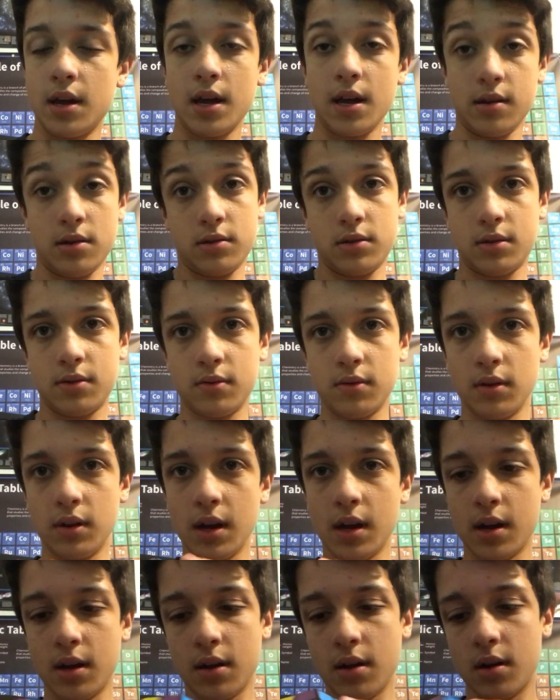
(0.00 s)
And,
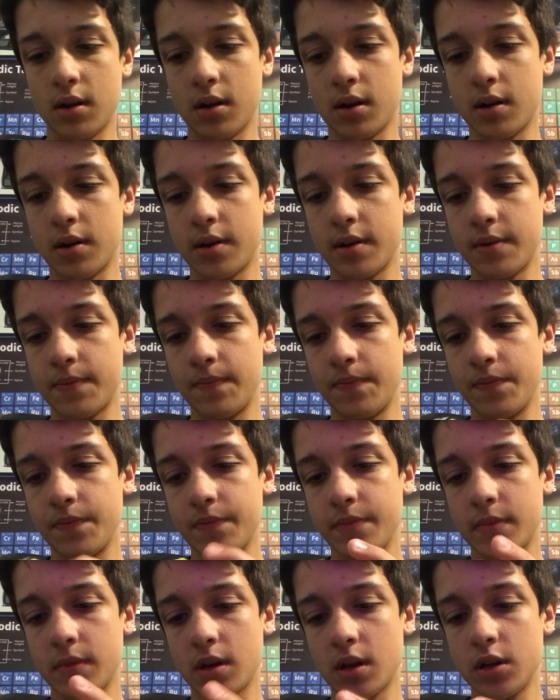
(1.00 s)
yeah,
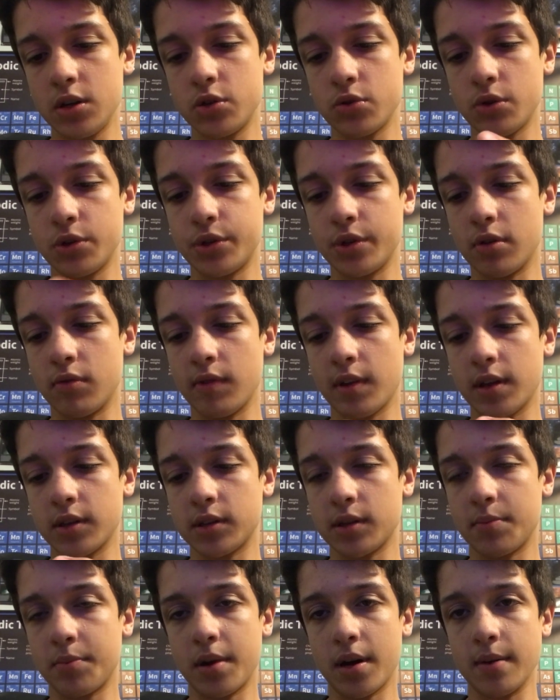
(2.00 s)
I enjoy solving it
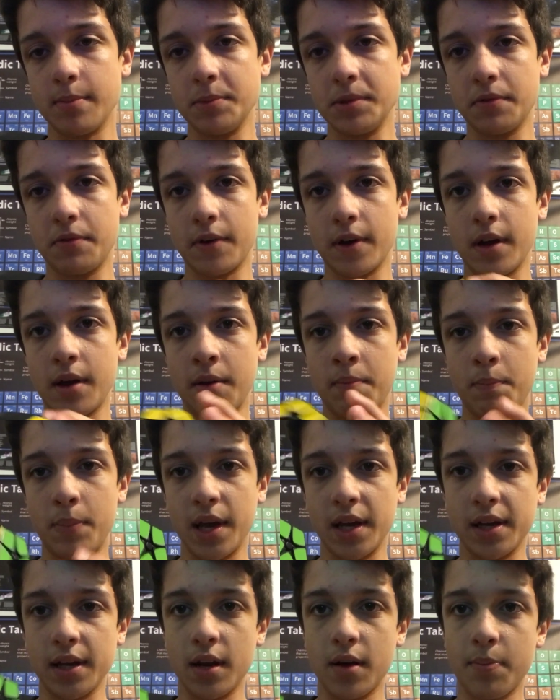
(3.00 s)
sometimes. If I
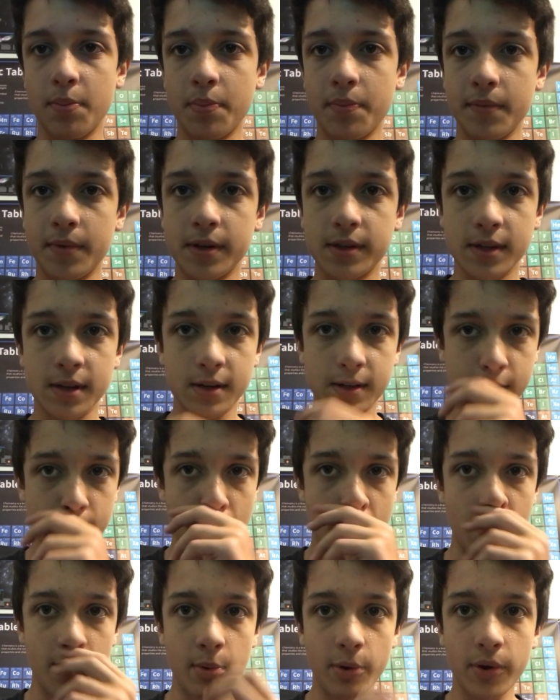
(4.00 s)
pick it up and it's
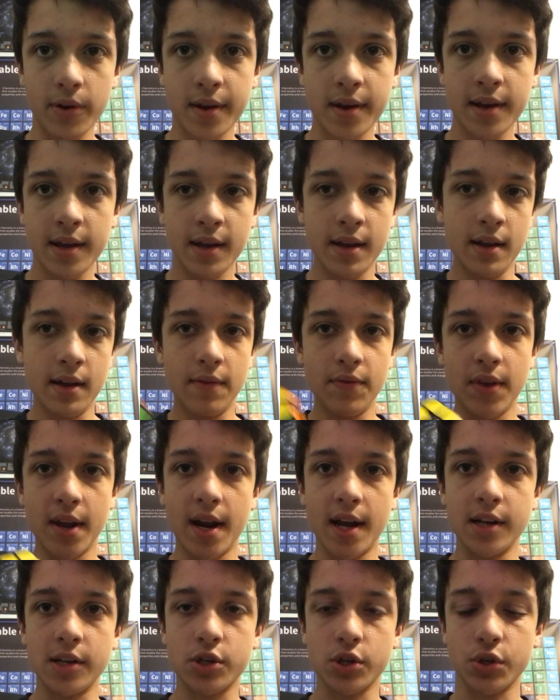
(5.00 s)
scrambled,
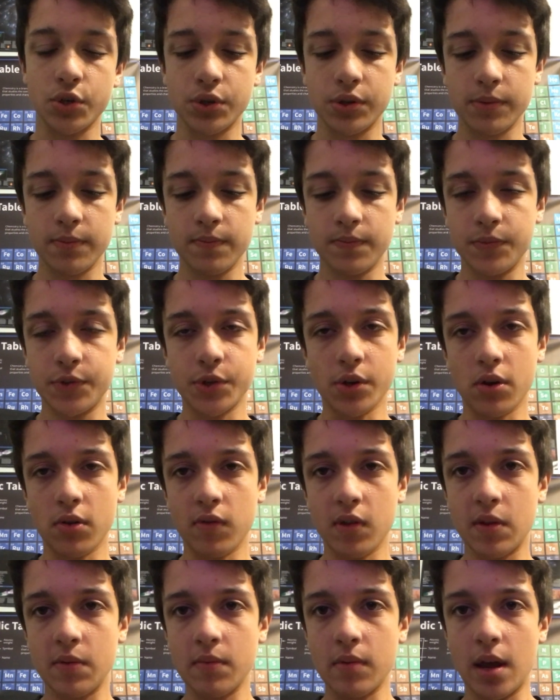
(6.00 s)
then I just
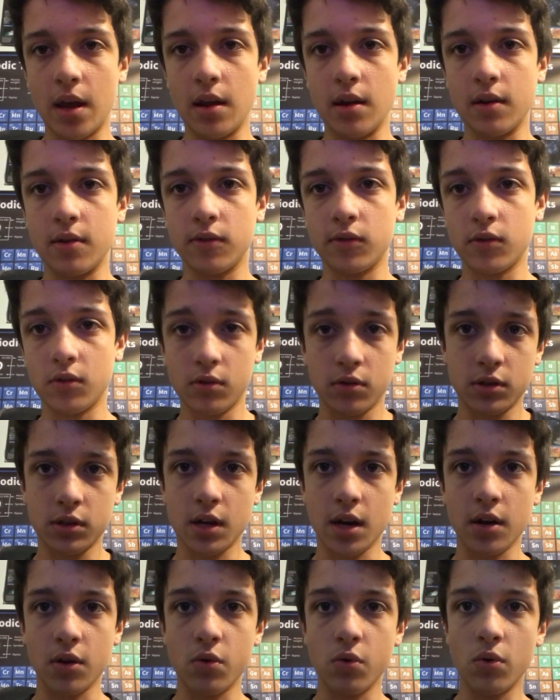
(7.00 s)
solve it, and it's
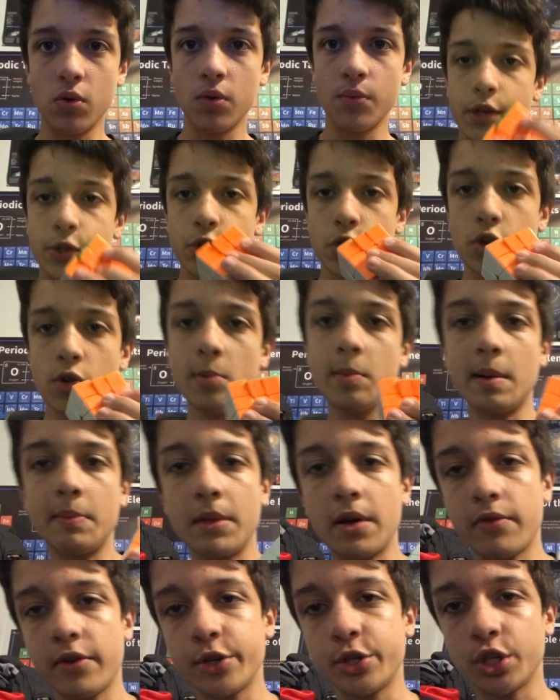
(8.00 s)
kind of cool. Next cube, I'm
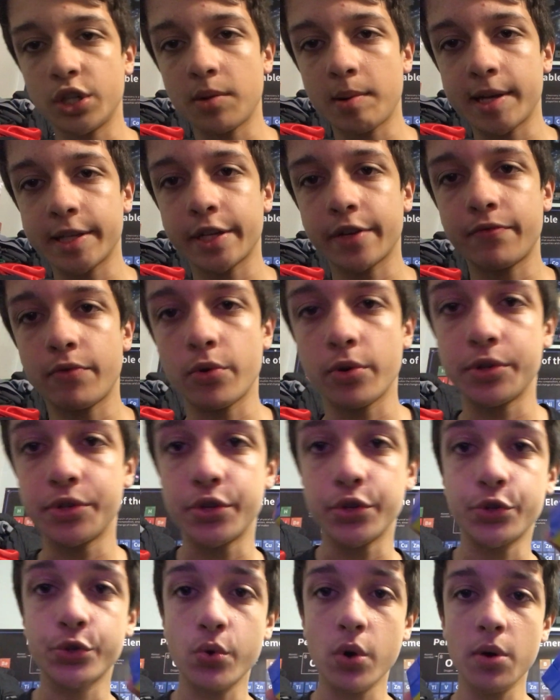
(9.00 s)
not reaching the basket for. It's
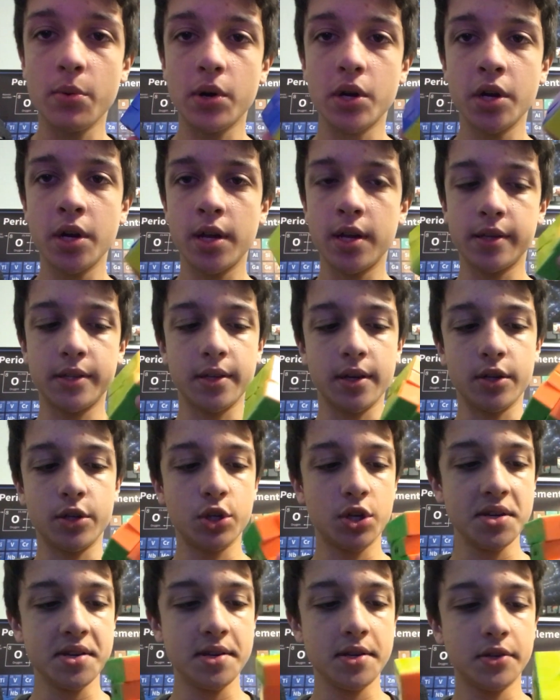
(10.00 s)
the square one. It's a
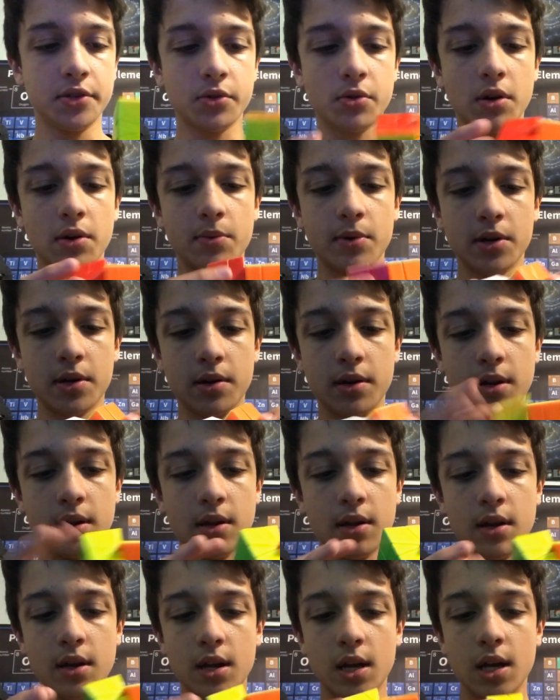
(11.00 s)
Chi square one.
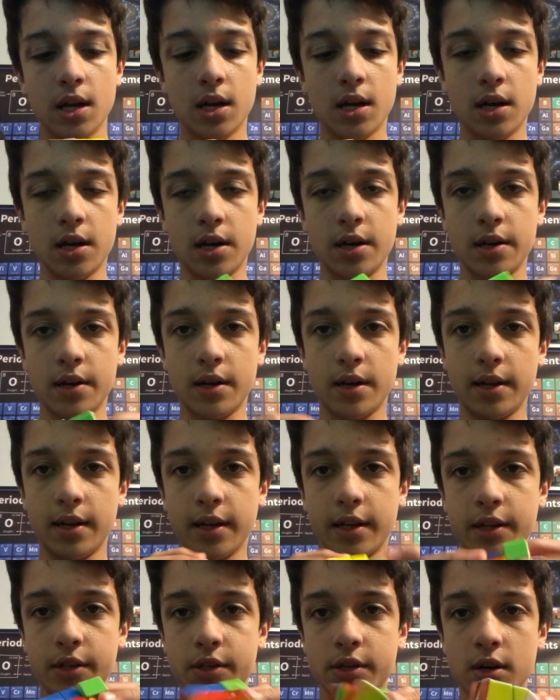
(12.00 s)
I
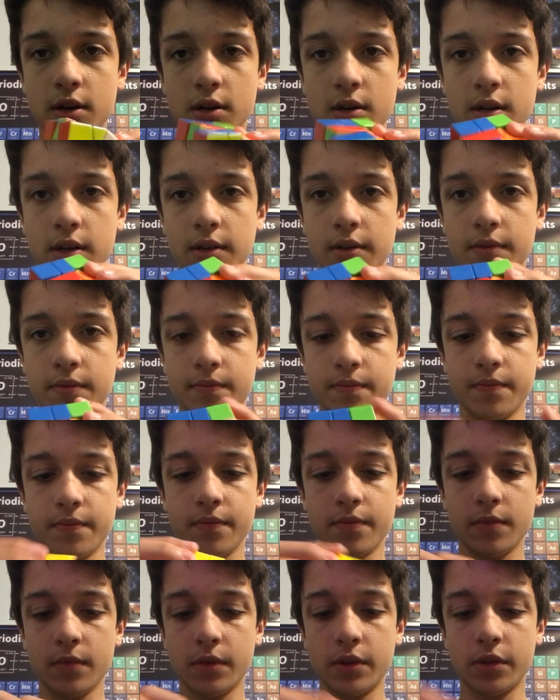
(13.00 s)
like its turning.
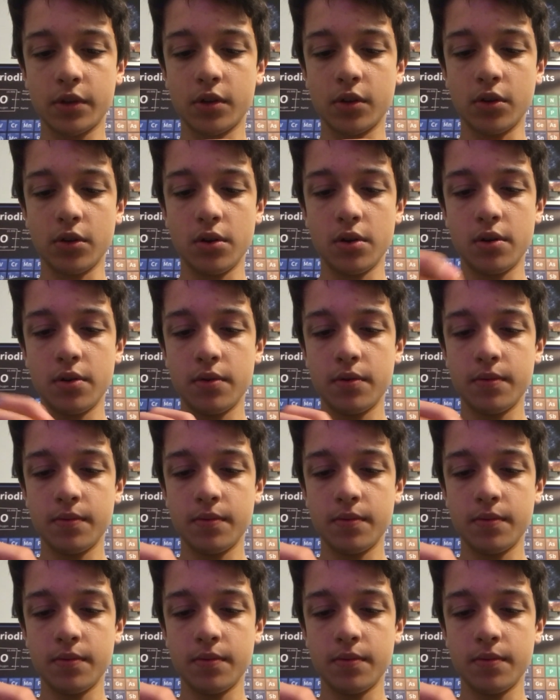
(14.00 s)
It's good.